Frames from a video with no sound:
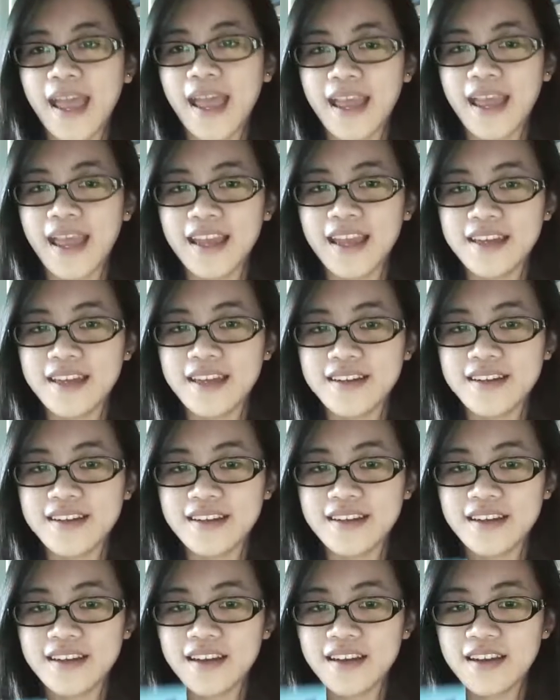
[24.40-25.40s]

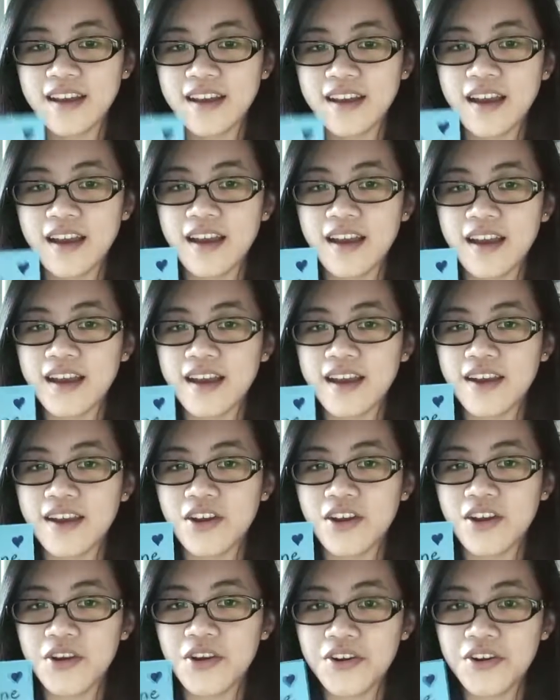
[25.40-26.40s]
and
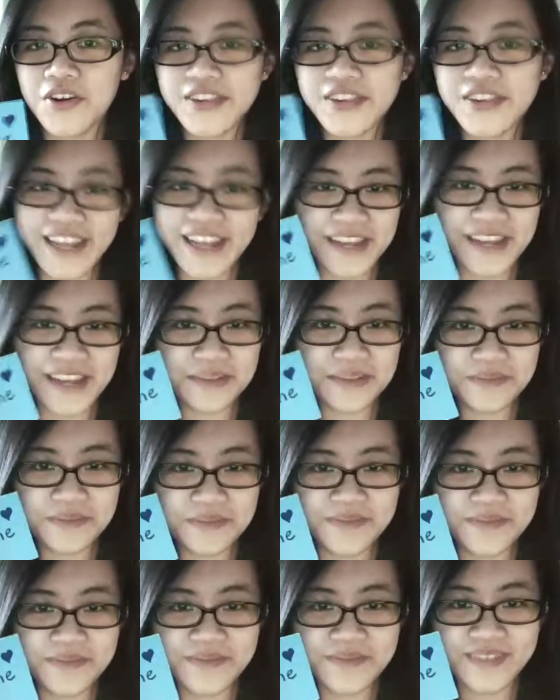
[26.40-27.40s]
her
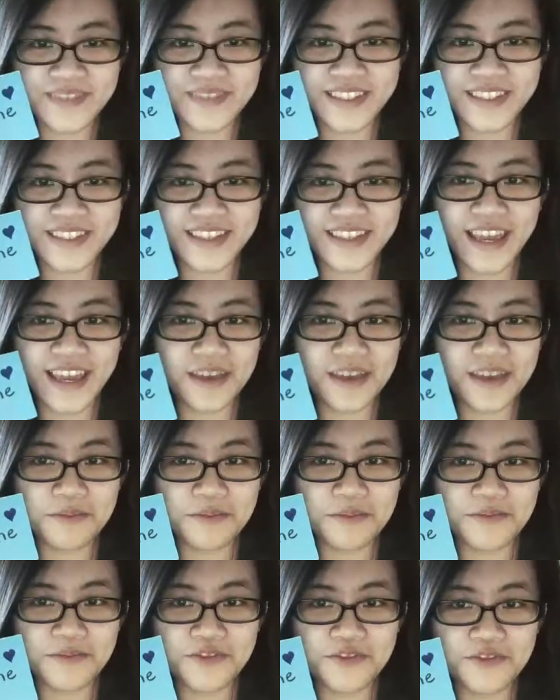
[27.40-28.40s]
name
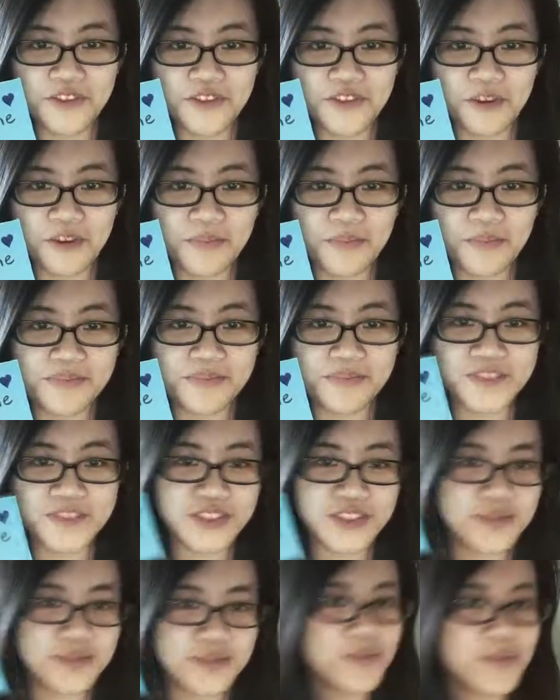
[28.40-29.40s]
came from
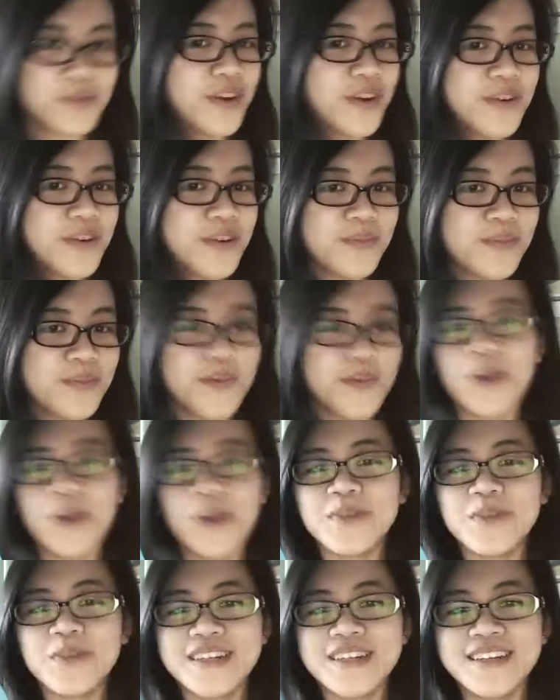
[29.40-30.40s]
just one
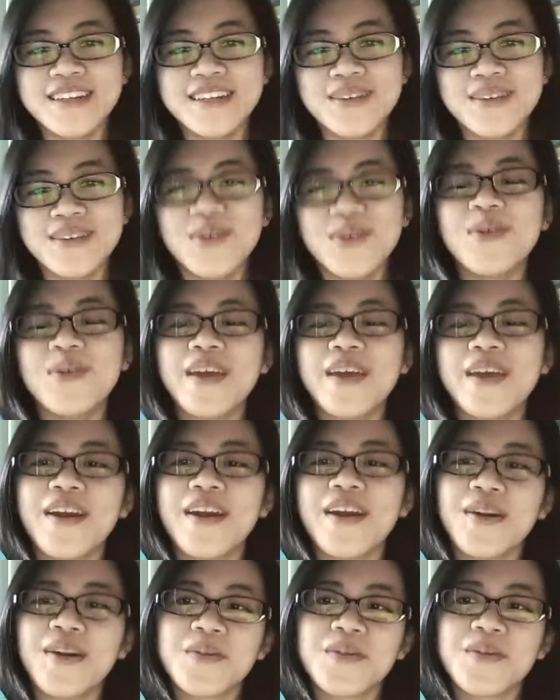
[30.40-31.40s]
moment
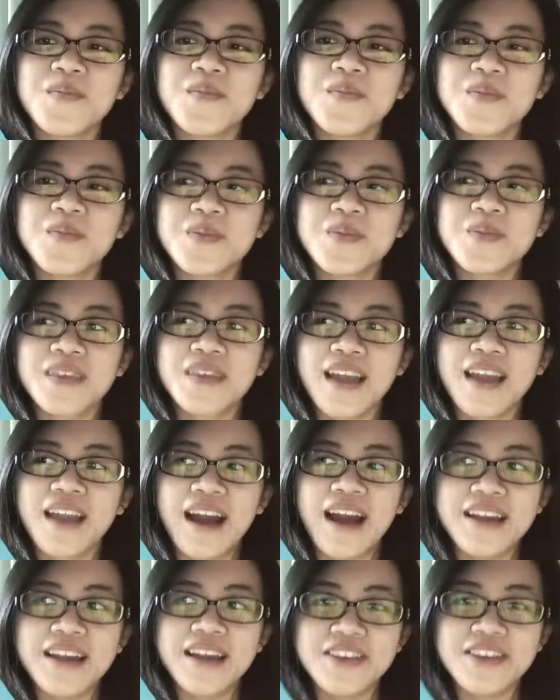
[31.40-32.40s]
where
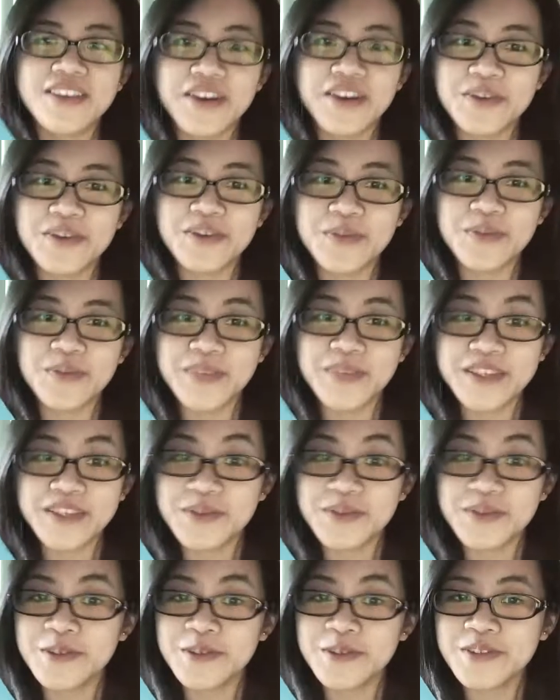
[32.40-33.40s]
I thought it would be
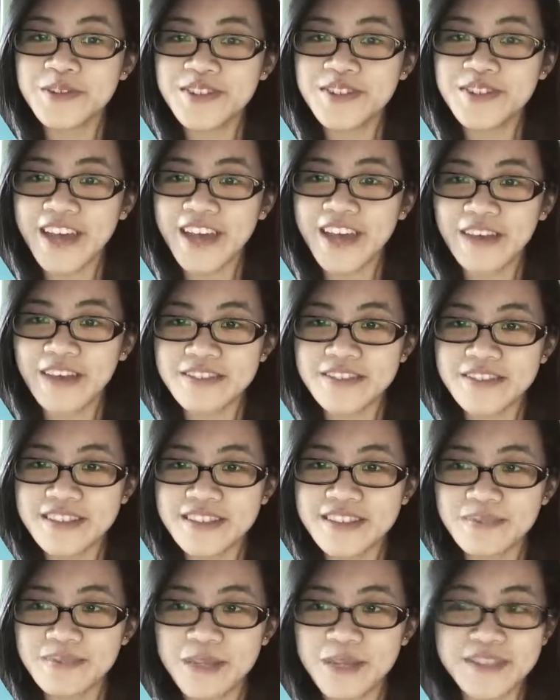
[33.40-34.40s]
cool to have a
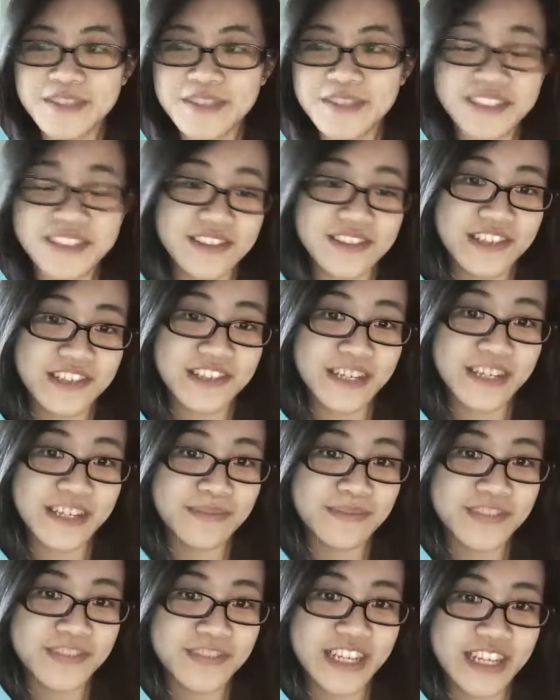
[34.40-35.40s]
baby sister
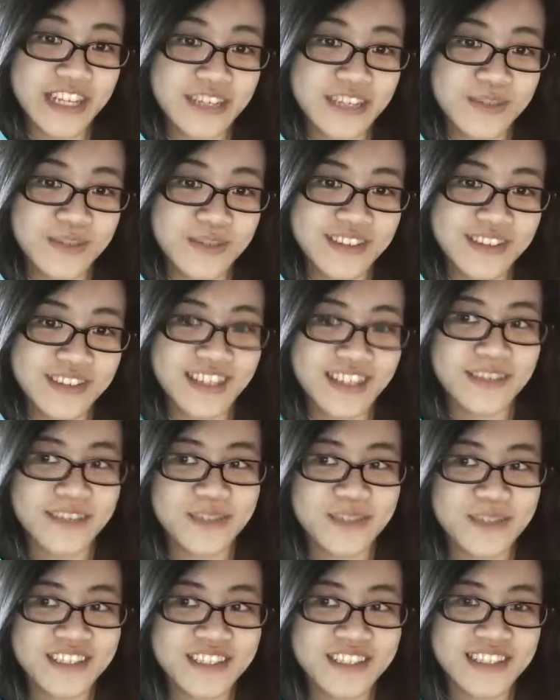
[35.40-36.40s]
named Jasmine,
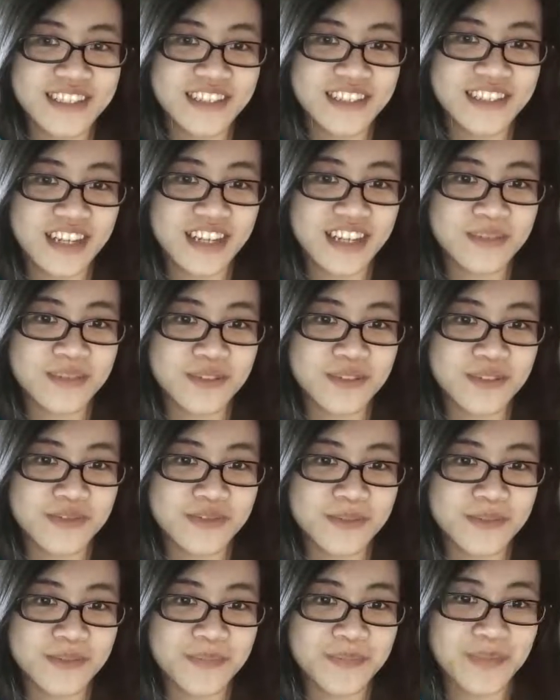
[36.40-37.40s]
like Princess Jasmine
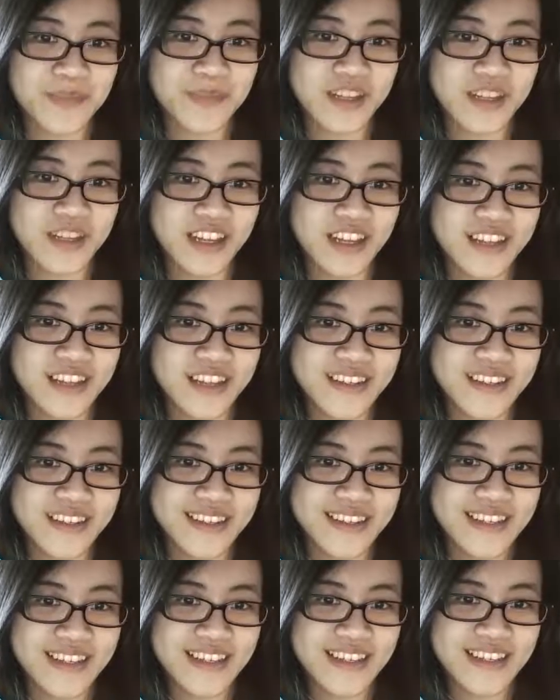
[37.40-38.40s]
from
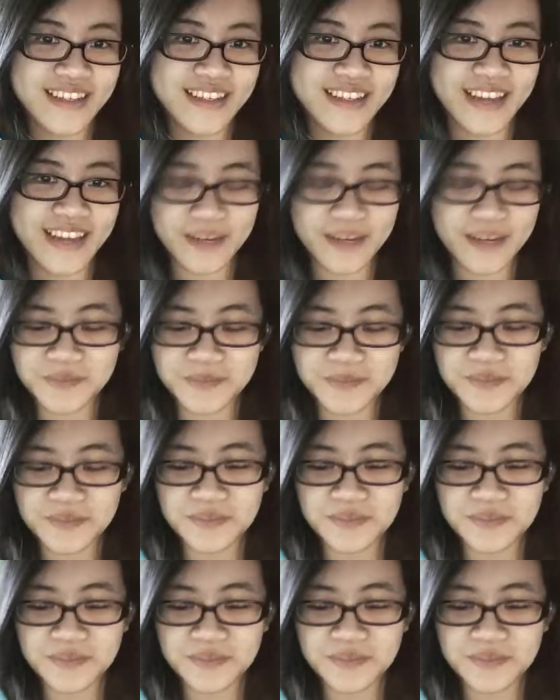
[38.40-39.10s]
Aladdin. Yeah.